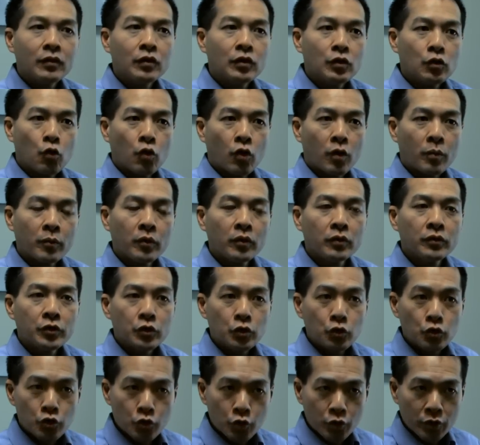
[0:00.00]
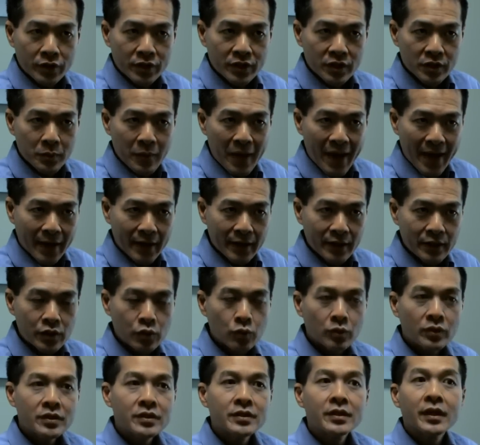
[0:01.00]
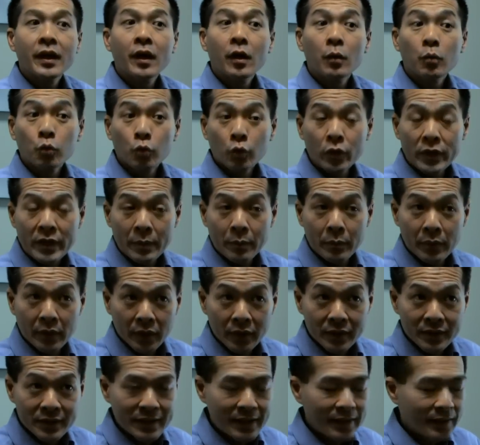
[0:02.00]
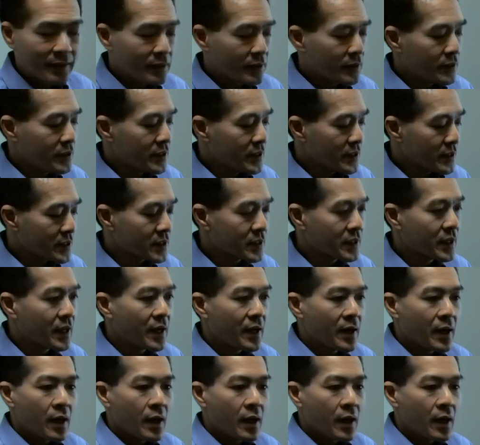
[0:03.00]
normal nutrients back into it to help rehabilitate the disc.